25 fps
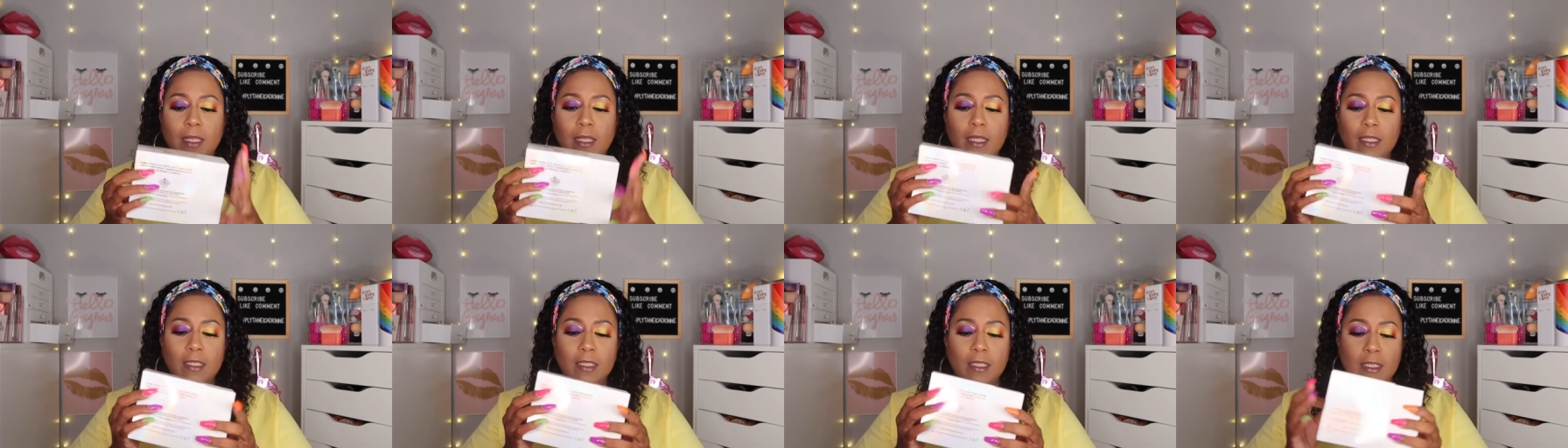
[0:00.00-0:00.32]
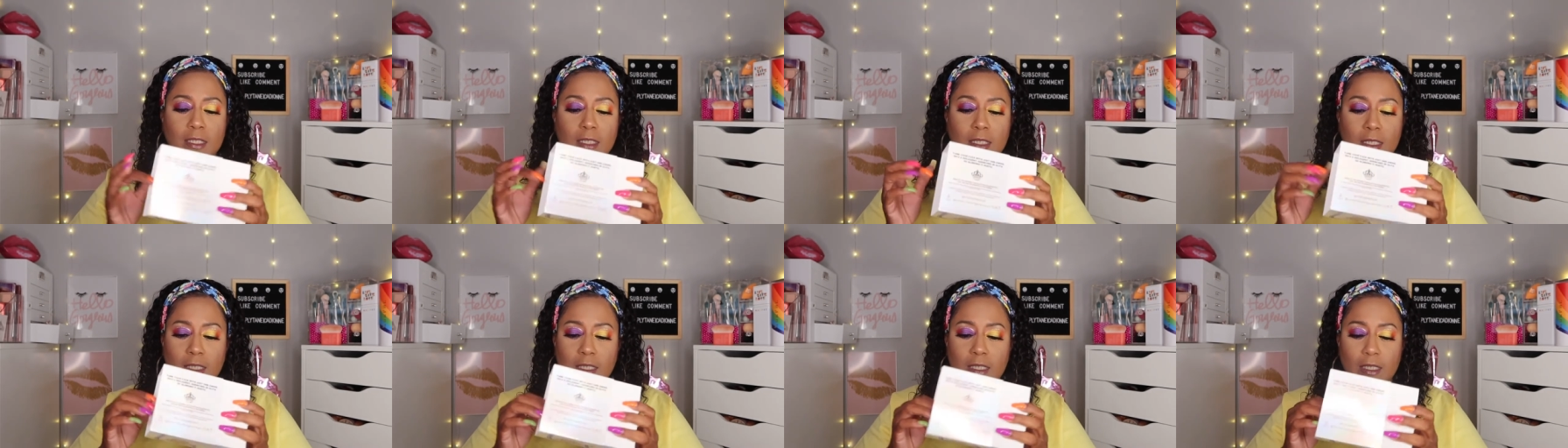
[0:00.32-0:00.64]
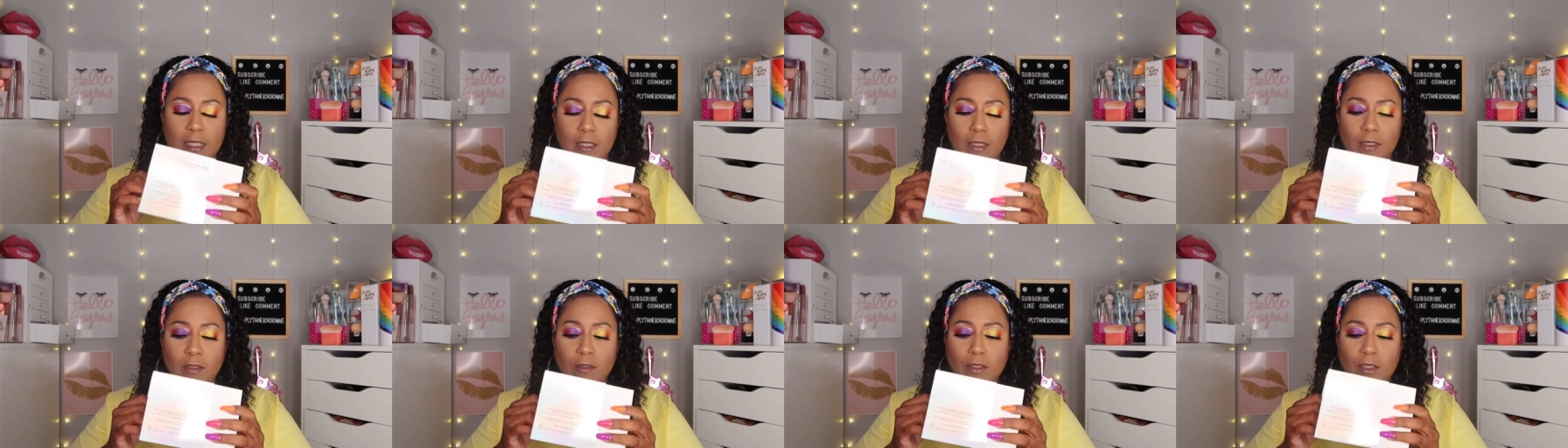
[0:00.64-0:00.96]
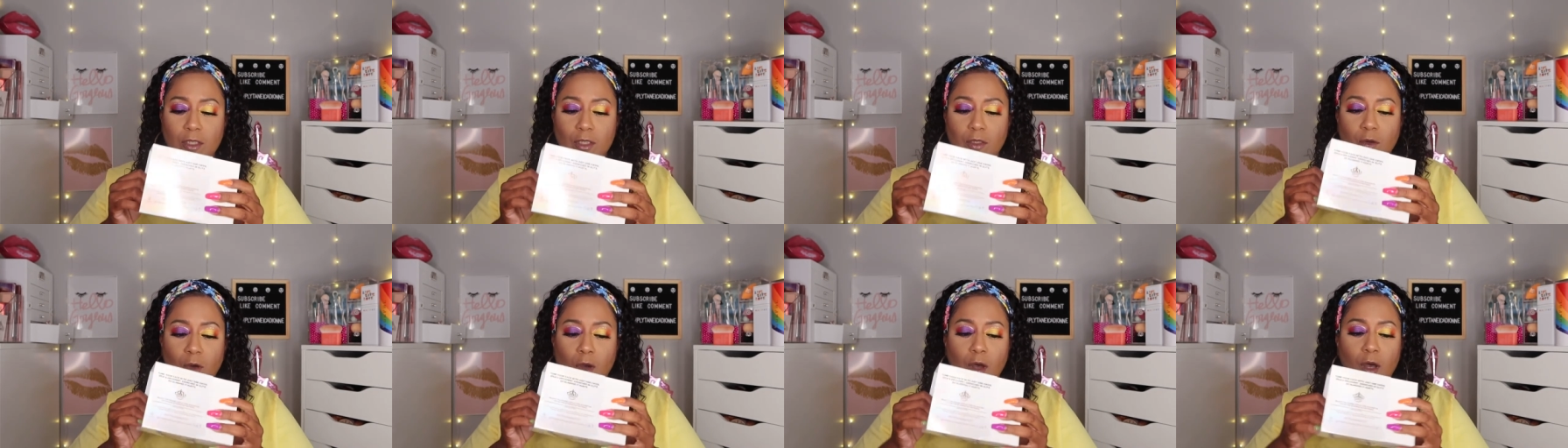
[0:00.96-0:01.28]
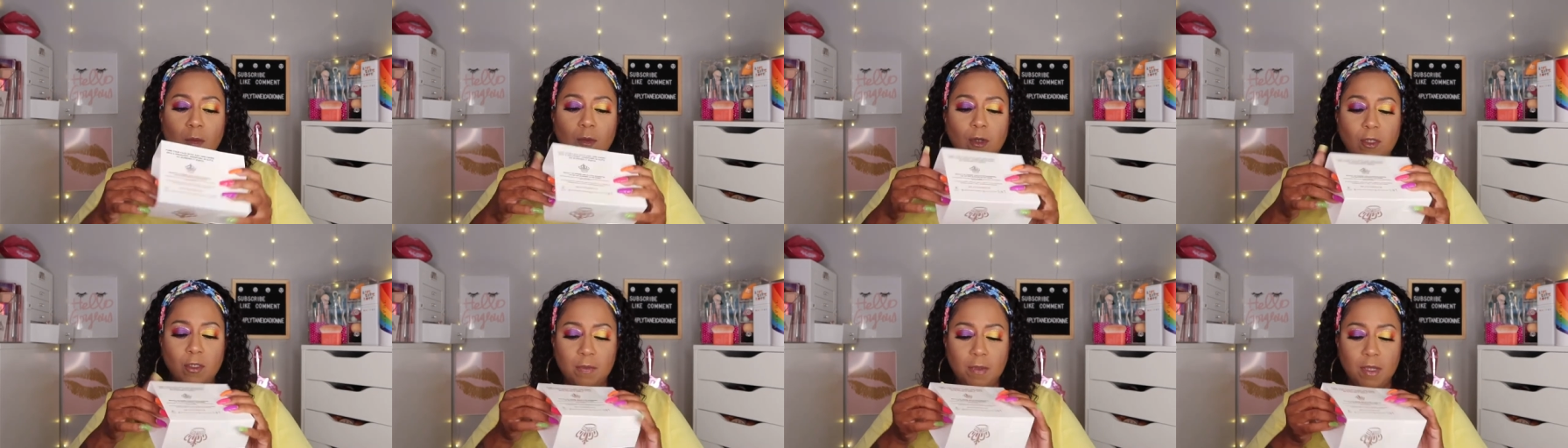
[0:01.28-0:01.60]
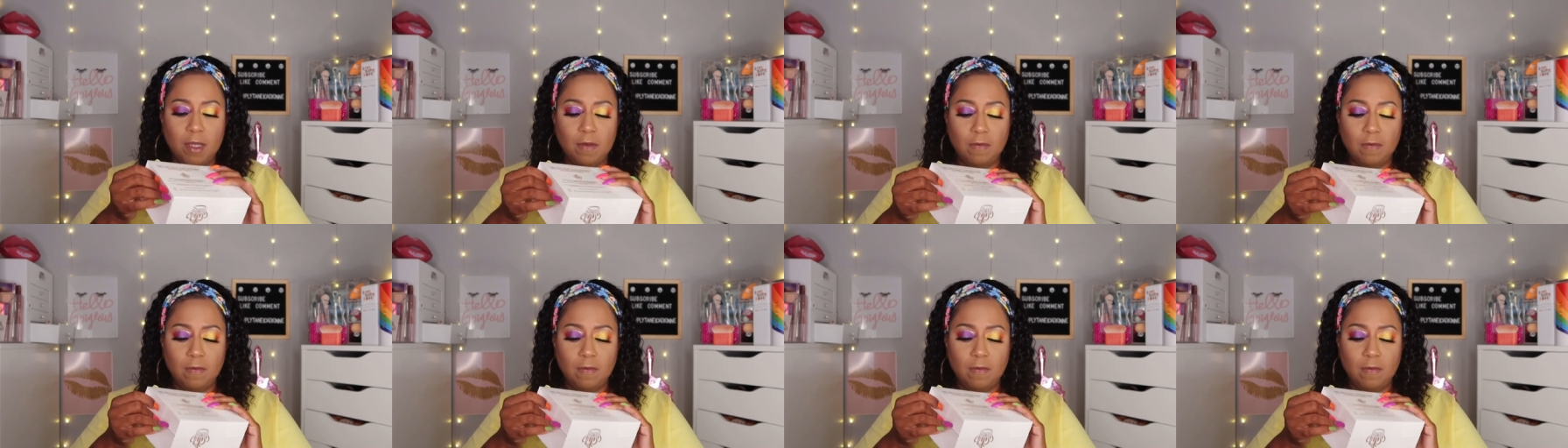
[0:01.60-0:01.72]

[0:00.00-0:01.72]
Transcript: and this, those two almost